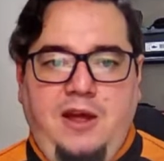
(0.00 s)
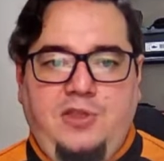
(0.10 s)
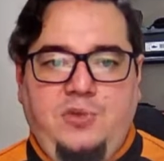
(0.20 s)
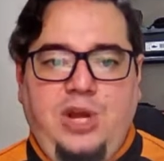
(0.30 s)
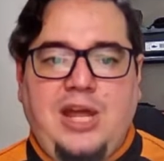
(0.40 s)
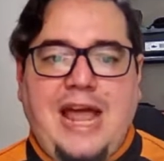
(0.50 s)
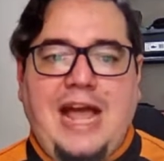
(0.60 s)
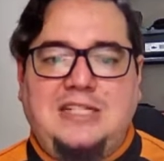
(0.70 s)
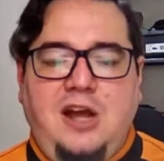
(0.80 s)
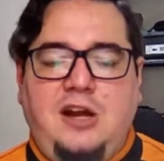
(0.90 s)
a three to
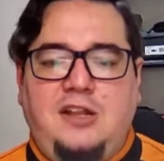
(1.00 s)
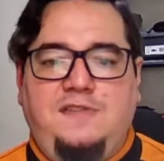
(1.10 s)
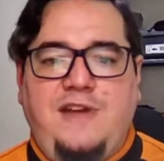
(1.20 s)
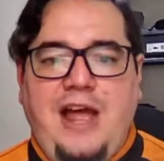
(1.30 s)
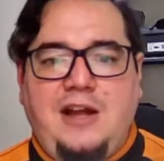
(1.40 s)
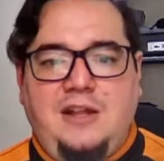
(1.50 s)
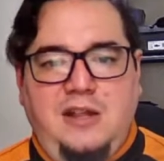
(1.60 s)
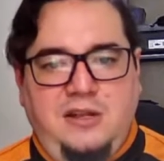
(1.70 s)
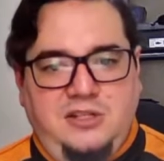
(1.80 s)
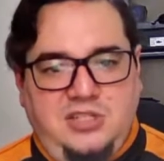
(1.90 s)
cast artifact
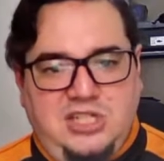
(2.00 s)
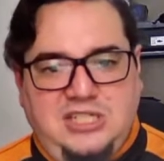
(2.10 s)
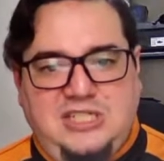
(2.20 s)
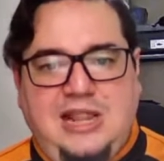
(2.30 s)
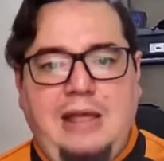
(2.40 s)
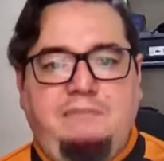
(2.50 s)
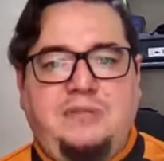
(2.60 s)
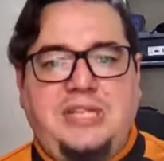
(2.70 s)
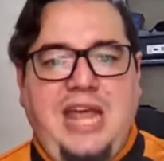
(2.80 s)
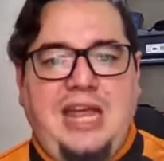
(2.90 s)
just
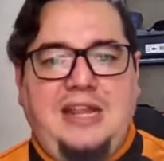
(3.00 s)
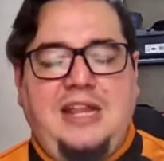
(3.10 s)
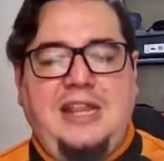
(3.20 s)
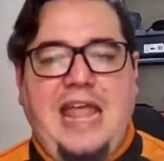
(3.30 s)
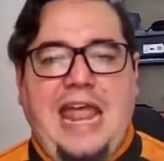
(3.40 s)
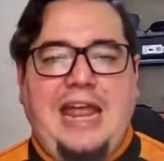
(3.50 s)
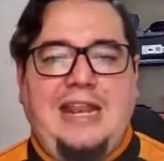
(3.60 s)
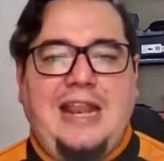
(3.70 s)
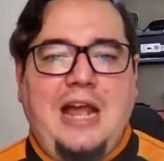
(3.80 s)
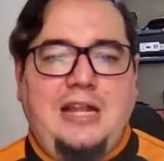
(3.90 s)
slips in the day
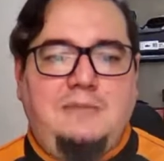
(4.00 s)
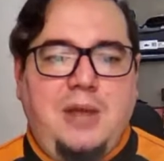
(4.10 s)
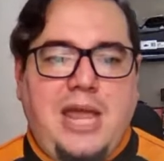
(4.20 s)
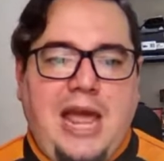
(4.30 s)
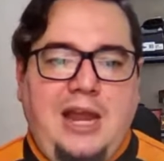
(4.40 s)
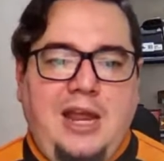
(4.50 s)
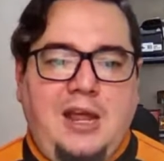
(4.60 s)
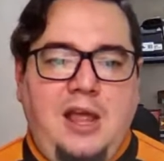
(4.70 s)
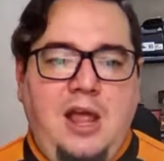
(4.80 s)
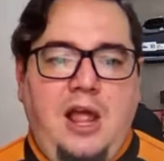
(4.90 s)
and night
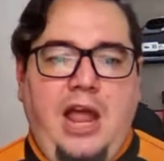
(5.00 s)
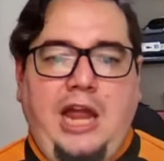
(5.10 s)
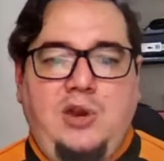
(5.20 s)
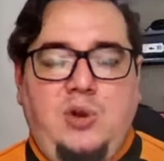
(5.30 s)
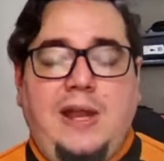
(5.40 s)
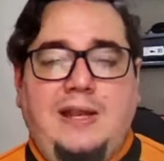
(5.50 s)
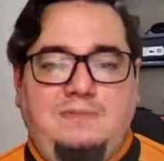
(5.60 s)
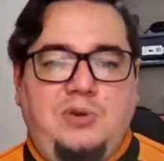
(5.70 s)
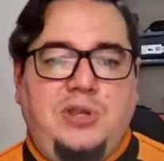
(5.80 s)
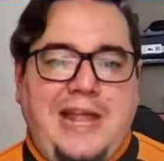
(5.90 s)
mechanic, and you can
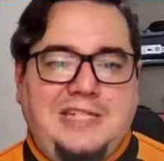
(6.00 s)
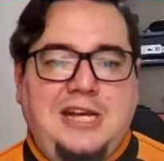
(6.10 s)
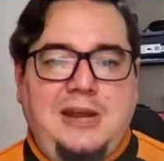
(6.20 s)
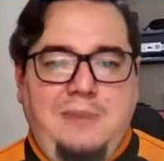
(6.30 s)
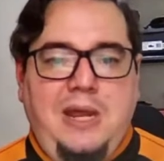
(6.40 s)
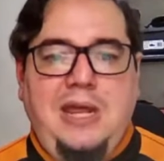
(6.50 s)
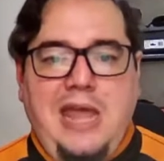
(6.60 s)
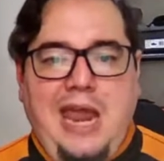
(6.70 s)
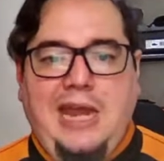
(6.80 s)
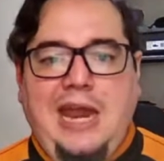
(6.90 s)
potentially be
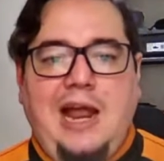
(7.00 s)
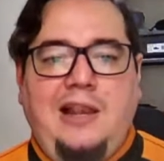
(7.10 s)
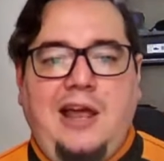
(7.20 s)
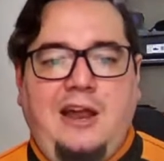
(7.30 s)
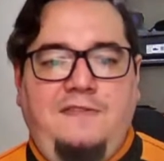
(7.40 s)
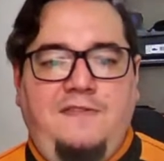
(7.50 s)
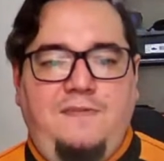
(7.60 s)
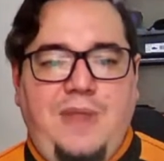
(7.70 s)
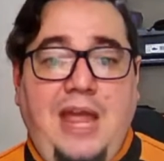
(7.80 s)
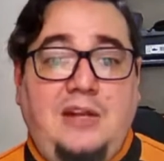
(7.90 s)
gaining a life
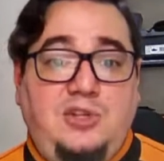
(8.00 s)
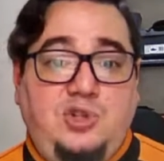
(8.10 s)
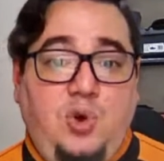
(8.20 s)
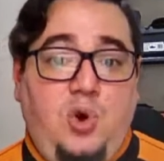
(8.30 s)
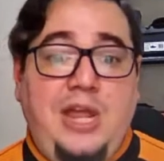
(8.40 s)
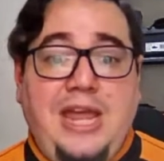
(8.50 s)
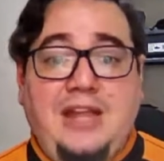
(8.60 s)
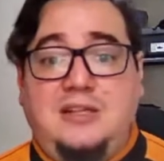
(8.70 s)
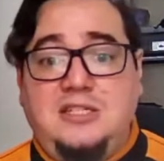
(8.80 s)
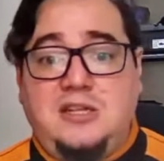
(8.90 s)
and drawing
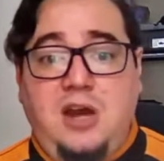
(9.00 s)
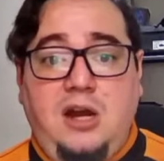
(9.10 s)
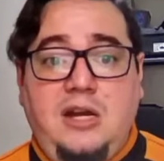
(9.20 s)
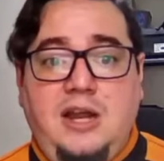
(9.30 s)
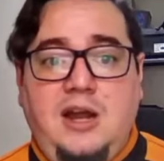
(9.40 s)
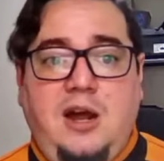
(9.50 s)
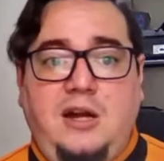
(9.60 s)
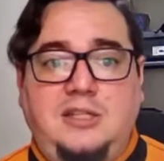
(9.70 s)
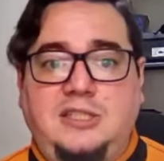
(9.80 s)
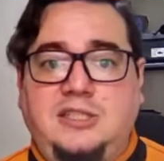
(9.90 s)
and discarding
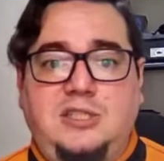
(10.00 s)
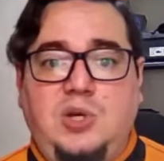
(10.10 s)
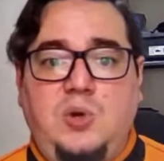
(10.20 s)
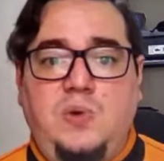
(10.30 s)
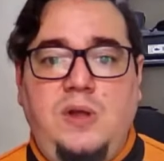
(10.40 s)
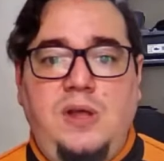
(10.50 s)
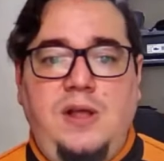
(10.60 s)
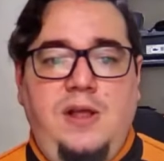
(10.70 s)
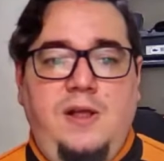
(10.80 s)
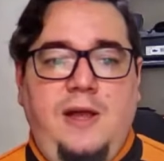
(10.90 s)
cards. So
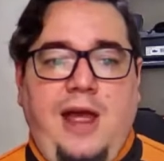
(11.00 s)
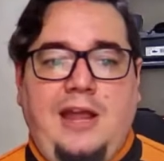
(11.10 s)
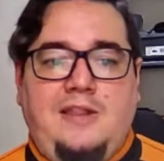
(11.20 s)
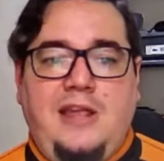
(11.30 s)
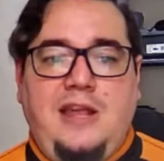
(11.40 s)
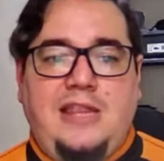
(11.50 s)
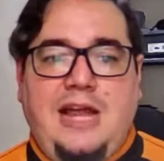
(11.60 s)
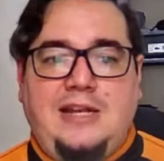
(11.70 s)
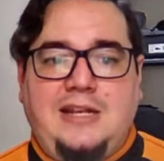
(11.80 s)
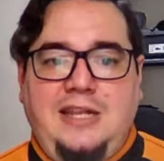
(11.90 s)
I think
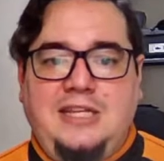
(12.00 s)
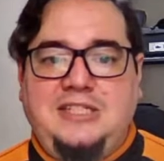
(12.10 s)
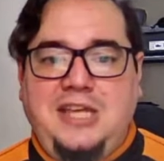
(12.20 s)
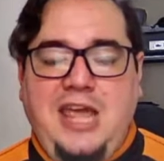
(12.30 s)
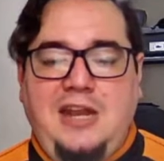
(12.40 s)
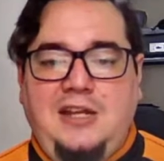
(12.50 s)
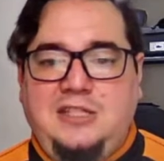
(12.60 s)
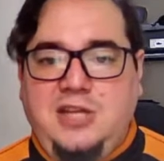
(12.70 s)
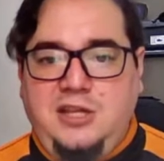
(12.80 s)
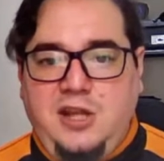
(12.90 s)
that this again
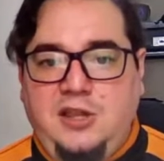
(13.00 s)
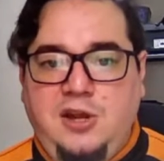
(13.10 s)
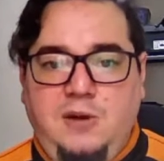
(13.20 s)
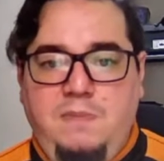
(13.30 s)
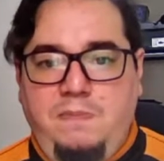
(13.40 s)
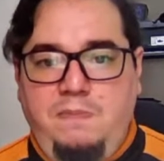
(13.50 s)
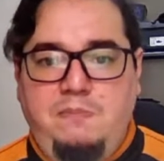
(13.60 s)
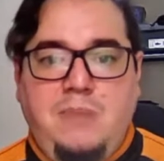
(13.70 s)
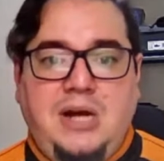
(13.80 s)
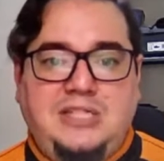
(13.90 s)
is another
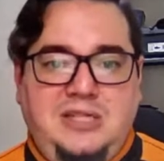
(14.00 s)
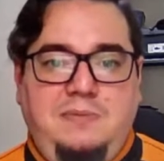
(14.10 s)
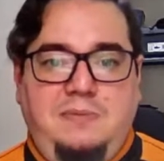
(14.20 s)
must